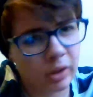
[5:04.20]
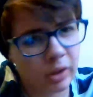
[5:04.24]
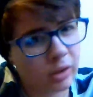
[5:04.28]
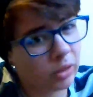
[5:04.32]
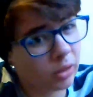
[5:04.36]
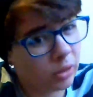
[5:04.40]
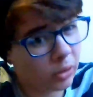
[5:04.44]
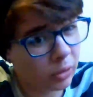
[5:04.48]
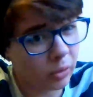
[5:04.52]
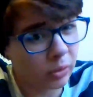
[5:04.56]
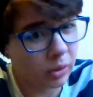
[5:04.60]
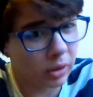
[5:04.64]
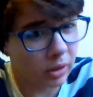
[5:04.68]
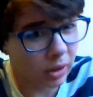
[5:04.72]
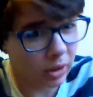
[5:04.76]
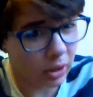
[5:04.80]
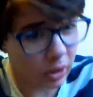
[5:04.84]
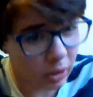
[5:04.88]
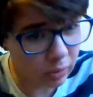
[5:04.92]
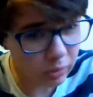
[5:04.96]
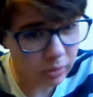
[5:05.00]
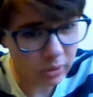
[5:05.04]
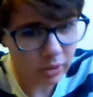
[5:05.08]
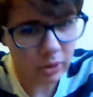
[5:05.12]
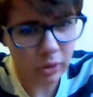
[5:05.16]
and through
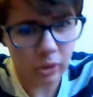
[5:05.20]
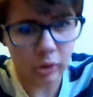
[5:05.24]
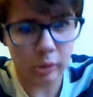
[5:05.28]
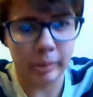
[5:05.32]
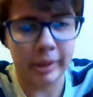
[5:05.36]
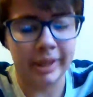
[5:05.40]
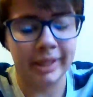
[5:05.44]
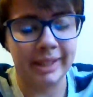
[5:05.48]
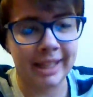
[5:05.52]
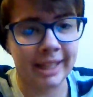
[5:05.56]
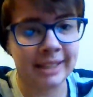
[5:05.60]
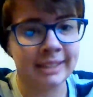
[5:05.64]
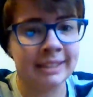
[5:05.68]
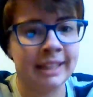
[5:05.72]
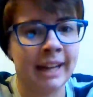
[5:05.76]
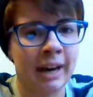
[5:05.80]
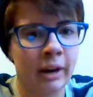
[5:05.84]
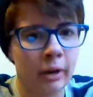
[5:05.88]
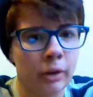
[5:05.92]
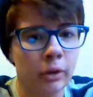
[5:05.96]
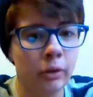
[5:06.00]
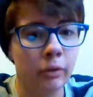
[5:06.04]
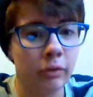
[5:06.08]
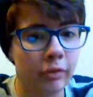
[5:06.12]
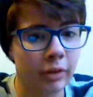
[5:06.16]
YouTube. Like that's how
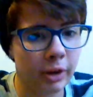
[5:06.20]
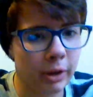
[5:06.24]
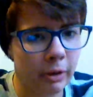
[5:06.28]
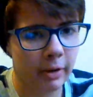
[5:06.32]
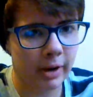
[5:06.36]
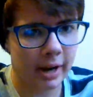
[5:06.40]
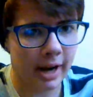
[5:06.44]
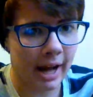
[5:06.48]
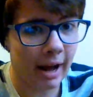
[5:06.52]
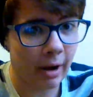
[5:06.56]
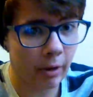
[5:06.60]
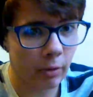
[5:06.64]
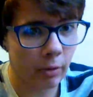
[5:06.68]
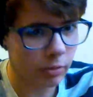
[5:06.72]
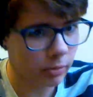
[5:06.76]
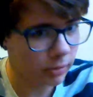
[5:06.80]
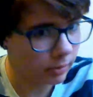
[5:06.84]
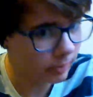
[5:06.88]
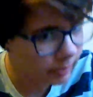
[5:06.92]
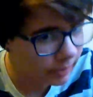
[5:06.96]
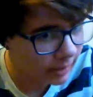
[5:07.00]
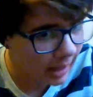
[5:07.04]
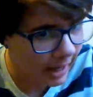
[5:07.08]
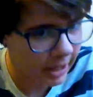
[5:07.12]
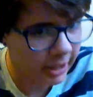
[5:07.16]
you figure it out.
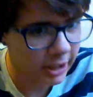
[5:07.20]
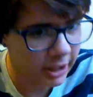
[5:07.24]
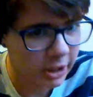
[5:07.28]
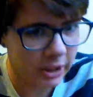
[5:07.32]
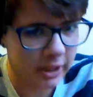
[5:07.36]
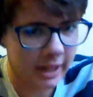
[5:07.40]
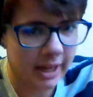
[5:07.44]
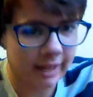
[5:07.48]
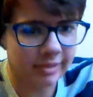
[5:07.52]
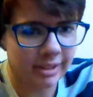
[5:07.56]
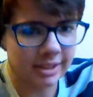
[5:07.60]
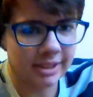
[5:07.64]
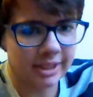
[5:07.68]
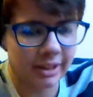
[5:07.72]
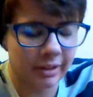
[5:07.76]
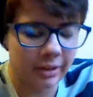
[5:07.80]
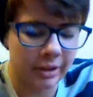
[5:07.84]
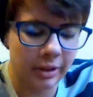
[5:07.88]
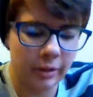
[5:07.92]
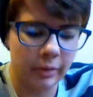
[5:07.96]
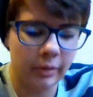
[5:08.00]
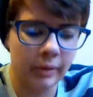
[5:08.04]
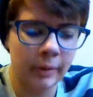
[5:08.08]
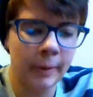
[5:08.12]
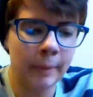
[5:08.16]
I shouldn't have to tell
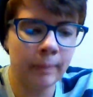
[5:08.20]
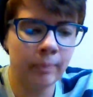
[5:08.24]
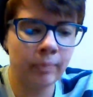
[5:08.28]
you.